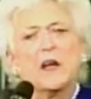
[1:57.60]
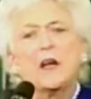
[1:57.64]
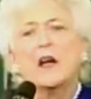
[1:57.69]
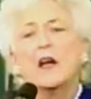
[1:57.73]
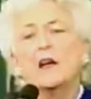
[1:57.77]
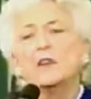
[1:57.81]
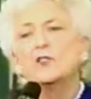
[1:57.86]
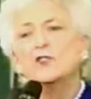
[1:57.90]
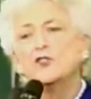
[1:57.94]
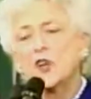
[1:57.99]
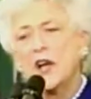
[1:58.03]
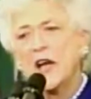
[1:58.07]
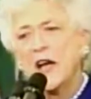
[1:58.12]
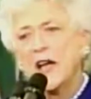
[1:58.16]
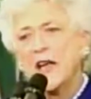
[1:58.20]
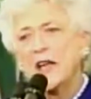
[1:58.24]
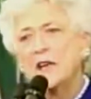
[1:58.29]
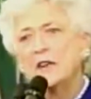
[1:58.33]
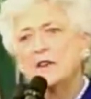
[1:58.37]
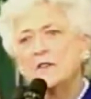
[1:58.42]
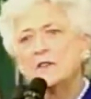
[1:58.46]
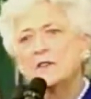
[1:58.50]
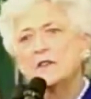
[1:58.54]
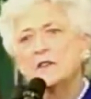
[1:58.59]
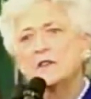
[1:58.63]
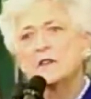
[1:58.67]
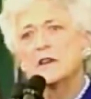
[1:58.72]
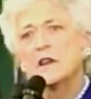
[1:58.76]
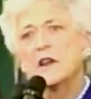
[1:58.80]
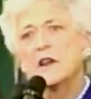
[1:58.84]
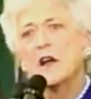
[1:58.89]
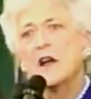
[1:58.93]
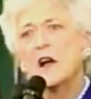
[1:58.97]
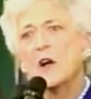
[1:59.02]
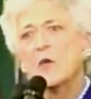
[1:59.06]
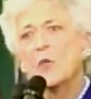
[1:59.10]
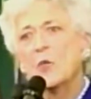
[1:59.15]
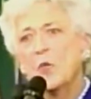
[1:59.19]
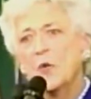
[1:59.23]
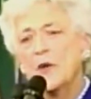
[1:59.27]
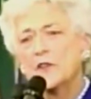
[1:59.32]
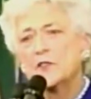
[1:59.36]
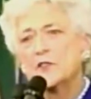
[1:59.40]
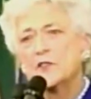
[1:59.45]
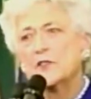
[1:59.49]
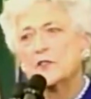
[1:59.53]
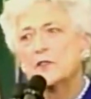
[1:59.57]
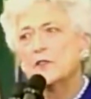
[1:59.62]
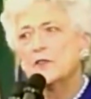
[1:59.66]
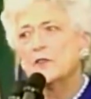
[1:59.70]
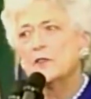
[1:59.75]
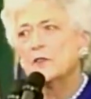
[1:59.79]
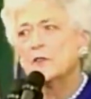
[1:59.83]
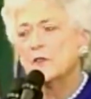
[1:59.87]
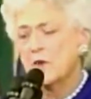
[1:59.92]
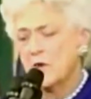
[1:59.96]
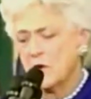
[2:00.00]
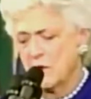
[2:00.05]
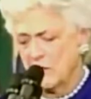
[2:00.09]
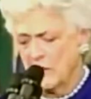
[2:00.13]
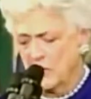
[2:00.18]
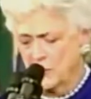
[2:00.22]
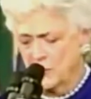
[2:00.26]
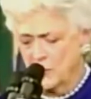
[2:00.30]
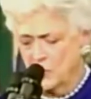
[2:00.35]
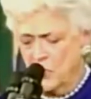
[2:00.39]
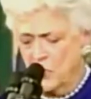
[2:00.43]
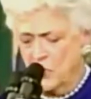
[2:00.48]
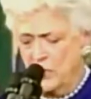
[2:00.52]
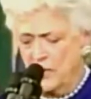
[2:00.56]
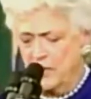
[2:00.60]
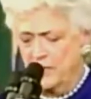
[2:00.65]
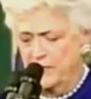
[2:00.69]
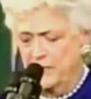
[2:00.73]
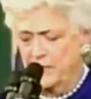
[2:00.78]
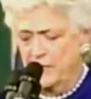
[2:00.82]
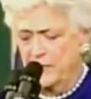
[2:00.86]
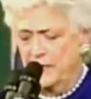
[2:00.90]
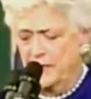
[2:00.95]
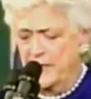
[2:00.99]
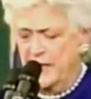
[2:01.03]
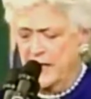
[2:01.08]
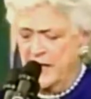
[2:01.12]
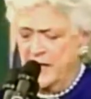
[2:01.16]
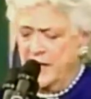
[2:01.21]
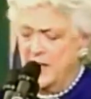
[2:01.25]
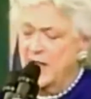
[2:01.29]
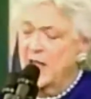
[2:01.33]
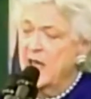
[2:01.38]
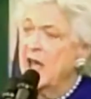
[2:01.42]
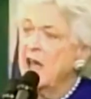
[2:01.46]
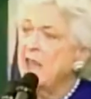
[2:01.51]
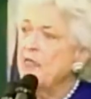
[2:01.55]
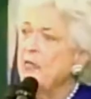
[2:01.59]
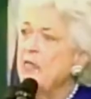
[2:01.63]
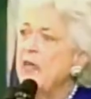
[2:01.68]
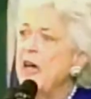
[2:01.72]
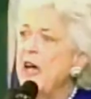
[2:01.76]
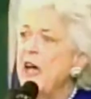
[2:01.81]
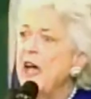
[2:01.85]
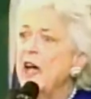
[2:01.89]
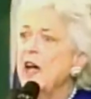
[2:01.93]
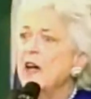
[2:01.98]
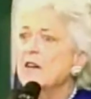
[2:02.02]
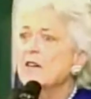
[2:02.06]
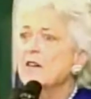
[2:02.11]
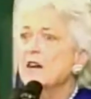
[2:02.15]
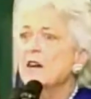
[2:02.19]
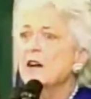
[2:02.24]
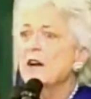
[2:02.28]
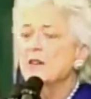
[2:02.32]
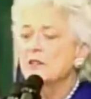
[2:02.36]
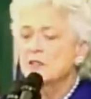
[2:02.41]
a giant, a wizard, or a dwarf. At that, a